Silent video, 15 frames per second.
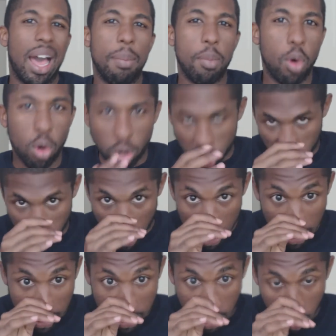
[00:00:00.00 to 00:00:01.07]
a lot more
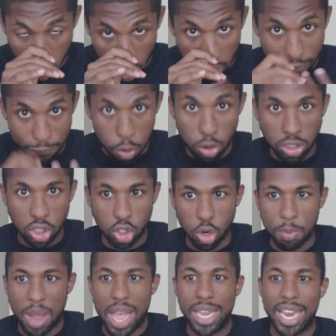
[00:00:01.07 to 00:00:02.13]
challenging, where it
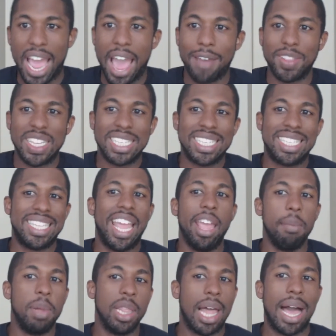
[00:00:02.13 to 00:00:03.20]
forces your body to have to
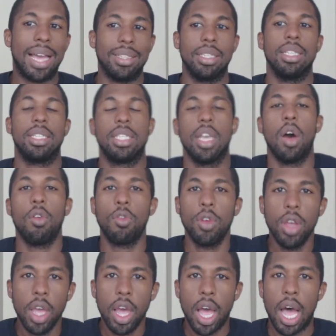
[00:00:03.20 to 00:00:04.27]
stabilize
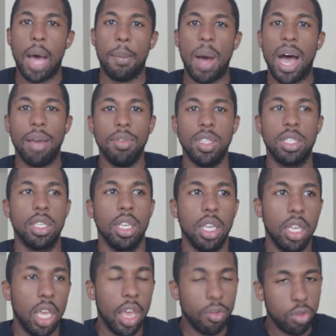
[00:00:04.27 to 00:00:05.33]
itself.
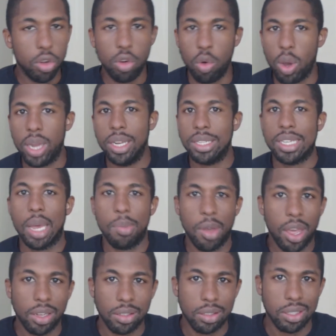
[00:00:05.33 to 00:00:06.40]
Obviously, if you do any
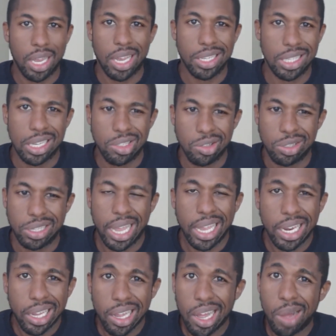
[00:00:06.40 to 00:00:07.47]
type of exercise that you're
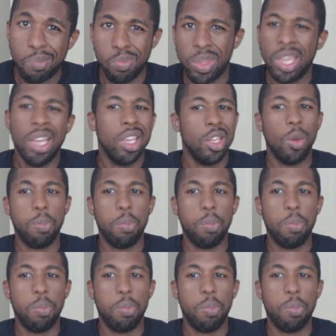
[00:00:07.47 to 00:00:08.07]
standing up,